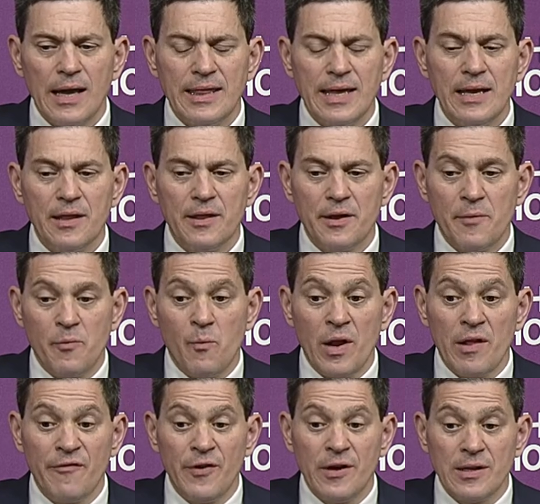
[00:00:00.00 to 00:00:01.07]
I think one
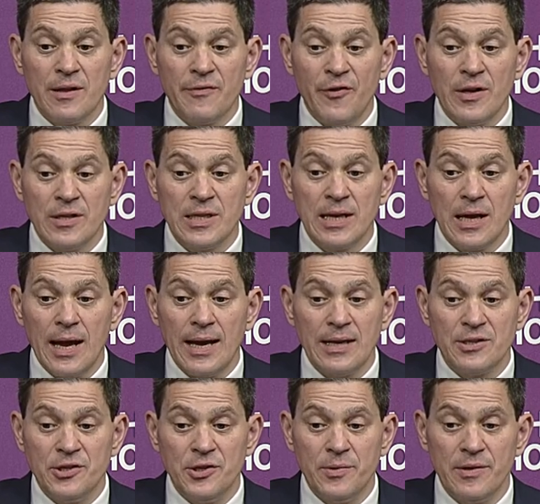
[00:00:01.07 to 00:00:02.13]
of the, fir- the first thing I
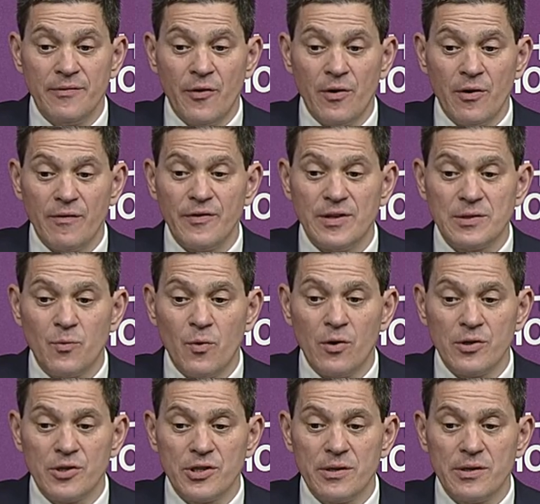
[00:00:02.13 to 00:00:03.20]
had to do in the Foreign Office
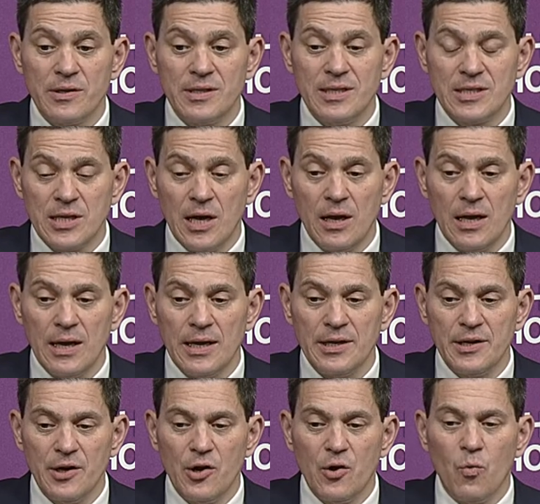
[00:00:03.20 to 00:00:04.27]
was
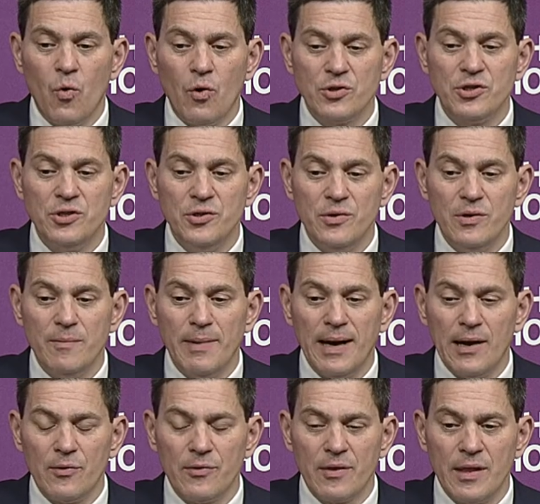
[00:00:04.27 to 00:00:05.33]
decide what to do
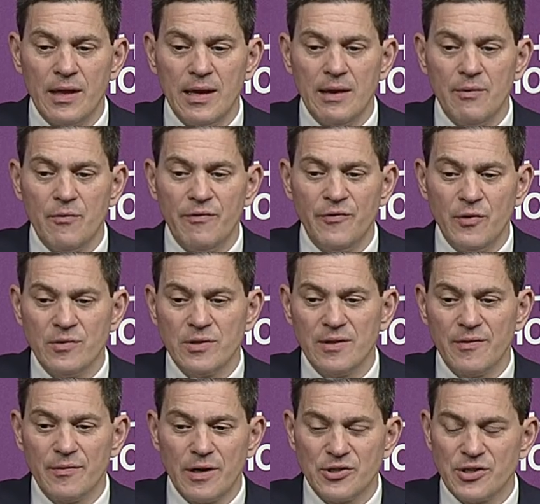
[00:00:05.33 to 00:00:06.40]
about the
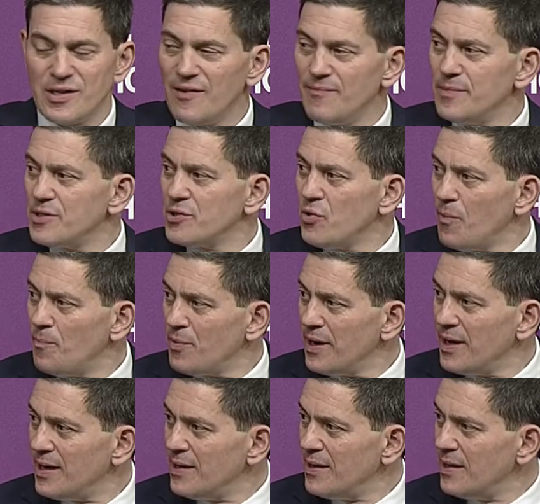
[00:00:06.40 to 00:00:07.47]
refusal of the Russian government to
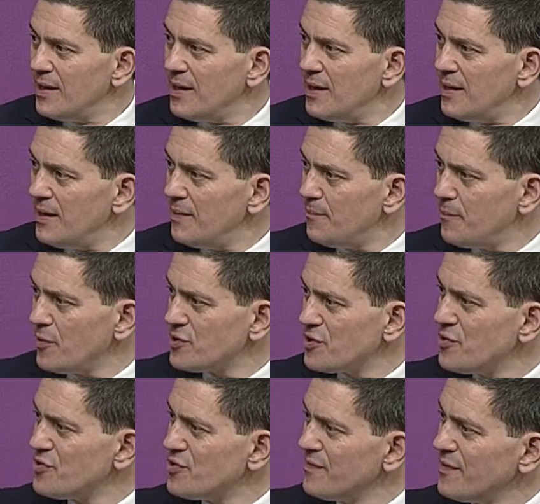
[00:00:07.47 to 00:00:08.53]
cooperate in the
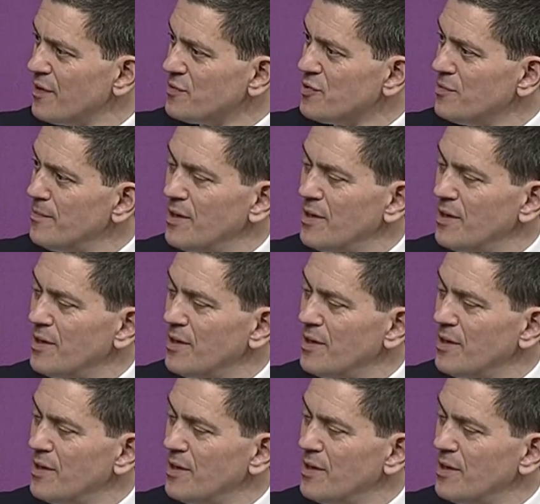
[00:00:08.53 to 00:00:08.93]
prosecution of those